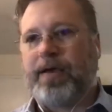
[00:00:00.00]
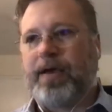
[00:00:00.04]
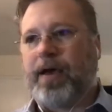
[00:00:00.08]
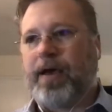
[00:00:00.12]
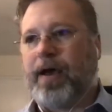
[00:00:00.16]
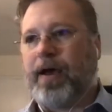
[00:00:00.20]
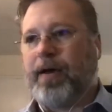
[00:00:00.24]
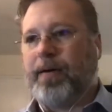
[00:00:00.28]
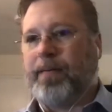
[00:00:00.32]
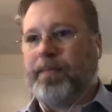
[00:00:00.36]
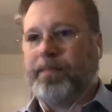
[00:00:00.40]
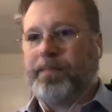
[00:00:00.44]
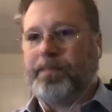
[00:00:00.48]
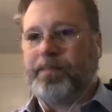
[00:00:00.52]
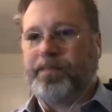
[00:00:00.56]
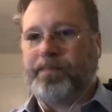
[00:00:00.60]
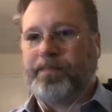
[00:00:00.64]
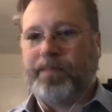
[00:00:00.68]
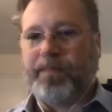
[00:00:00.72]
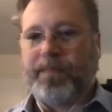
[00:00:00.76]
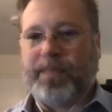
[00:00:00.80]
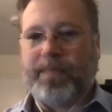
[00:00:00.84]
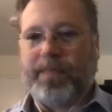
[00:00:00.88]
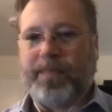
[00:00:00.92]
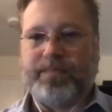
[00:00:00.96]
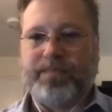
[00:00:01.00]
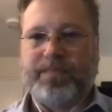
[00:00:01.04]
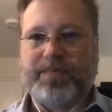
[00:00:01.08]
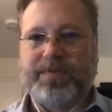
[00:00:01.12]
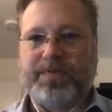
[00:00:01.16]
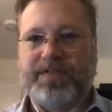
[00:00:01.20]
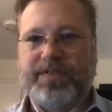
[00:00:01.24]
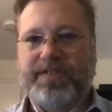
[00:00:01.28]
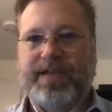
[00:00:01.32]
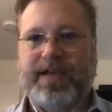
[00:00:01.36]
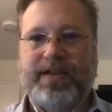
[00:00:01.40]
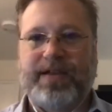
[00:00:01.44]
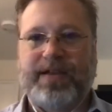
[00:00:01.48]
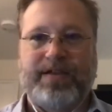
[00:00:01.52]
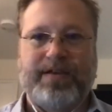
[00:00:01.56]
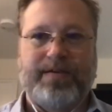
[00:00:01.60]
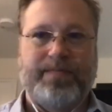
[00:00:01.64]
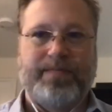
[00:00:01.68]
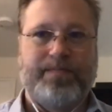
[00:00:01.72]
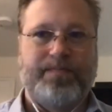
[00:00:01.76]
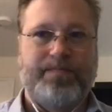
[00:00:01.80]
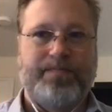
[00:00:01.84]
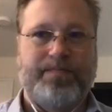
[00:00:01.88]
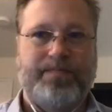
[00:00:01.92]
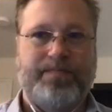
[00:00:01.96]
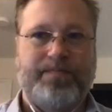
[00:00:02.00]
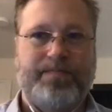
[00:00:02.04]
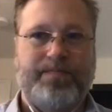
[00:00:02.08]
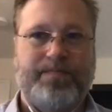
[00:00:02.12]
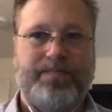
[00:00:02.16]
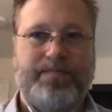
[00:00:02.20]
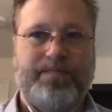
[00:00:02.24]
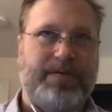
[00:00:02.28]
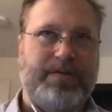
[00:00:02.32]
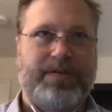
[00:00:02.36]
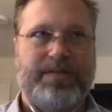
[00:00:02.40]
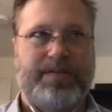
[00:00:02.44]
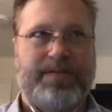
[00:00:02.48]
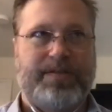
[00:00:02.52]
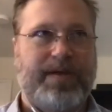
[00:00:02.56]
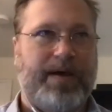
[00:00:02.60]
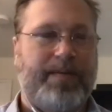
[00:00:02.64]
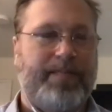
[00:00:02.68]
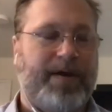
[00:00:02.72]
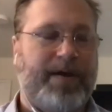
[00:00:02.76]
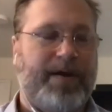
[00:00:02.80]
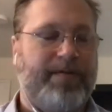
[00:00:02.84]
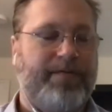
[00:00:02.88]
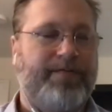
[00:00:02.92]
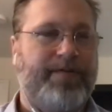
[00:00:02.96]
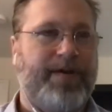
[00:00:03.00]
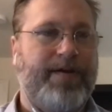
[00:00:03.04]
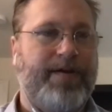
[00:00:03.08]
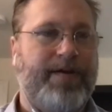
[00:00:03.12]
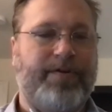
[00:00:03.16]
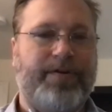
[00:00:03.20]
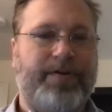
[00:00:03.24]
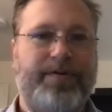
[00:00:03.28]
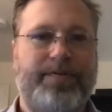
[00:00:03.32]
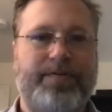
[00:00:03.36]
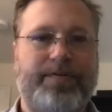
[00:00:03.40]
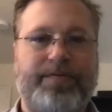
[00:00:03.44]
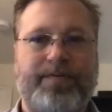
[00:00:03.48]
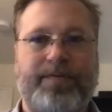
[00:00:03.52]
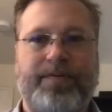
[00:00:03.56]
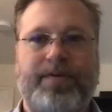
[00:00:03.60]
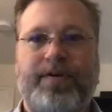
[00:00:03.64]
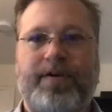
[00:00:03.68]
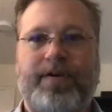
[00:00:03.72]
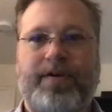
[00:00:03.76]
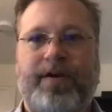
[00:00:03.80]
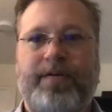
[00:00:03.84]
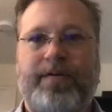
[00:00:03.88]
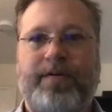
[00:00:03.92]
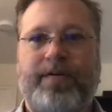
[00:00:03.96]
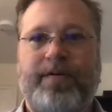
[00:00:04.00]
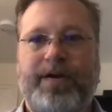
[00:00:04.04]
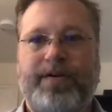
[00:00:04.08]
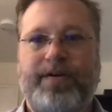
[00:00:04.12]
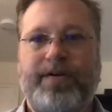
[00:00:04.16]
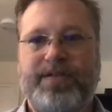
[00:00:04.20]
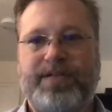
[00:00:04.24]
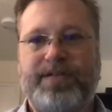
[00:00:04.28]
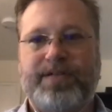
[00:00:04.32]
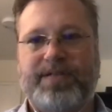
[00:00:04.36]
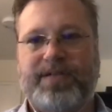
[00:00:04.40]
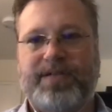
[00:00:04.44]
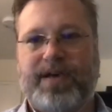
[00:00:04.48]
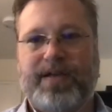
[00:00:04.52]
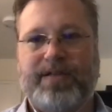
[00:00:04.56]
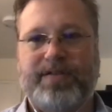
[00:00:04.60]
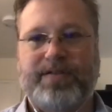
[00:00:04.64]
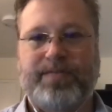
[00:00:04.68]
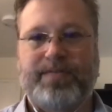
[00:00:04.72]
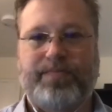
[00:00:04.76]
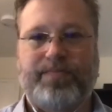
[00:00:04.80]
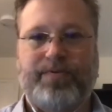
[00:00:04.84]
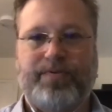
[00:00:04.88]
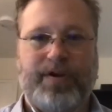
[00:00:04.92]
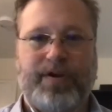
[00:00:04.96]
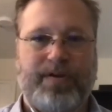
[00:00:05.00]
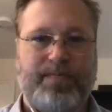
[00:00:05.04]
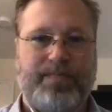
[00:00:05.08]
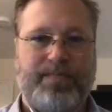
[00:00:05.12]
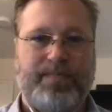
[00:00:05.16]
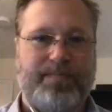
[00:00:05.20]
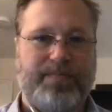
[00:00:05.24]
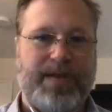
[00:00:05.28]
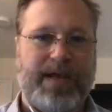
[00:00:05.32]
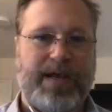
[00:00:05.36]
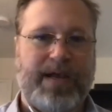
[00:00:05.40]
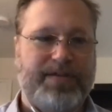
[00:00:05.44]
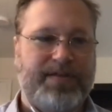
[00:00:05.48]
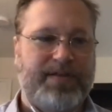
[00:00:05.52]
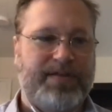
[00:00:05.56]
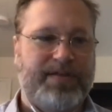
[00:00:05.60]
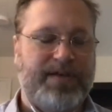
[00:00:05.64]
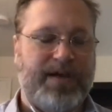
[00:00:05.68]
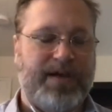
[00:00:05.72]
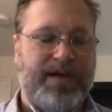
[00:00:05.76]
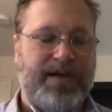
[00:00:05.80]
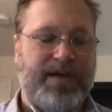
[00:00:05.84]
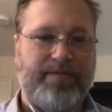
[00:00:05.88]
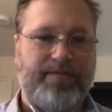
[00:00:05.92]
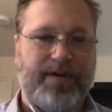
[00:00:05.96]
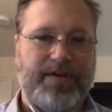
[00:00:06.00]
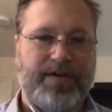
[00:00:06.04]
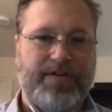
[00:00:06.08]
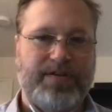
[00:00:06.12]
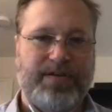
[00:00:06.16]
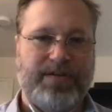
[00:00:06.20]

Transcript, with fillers: Um, dasatinib is not my favorite compound because it's got some pretty nasty side effects.